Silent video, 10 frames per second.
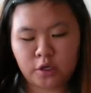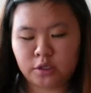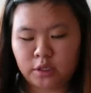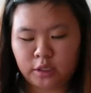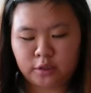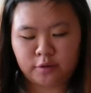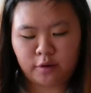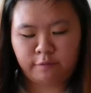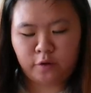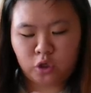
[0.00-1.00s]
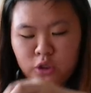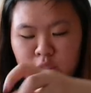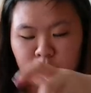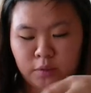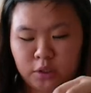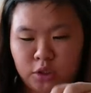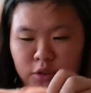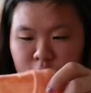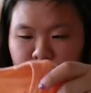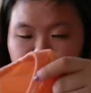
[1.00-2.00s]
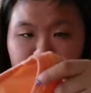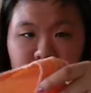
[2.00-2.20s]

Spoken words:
first things first, I'm going to show you